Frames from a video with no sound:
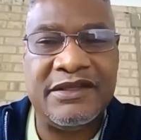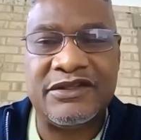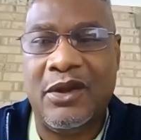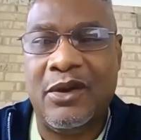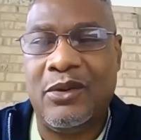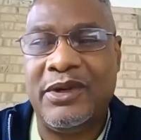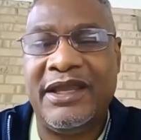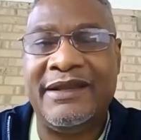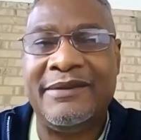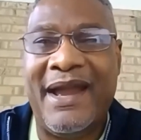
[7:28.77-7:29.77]
So
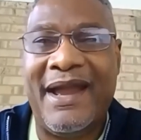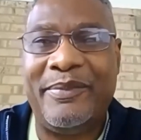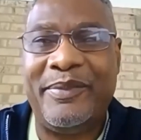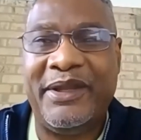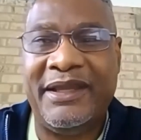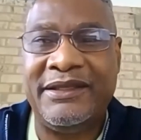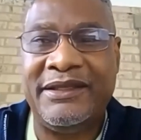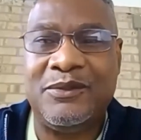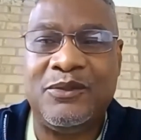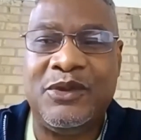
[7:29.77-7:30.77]
in my
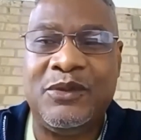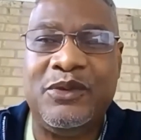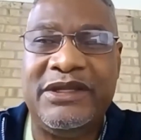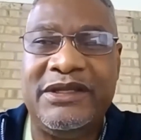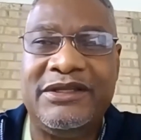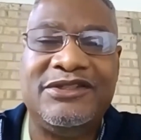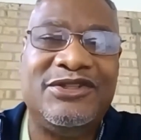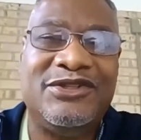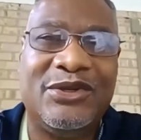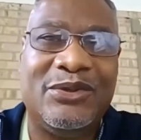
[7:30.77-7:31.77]
opinion, when we
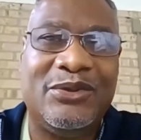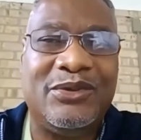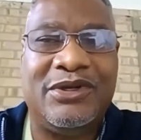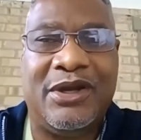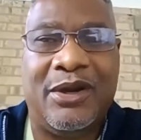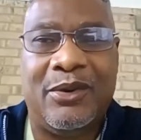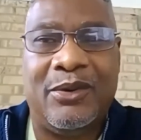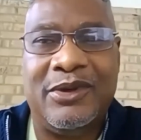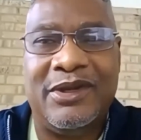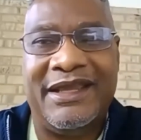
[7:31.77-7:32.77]
do
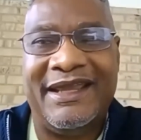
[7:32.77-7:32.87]
go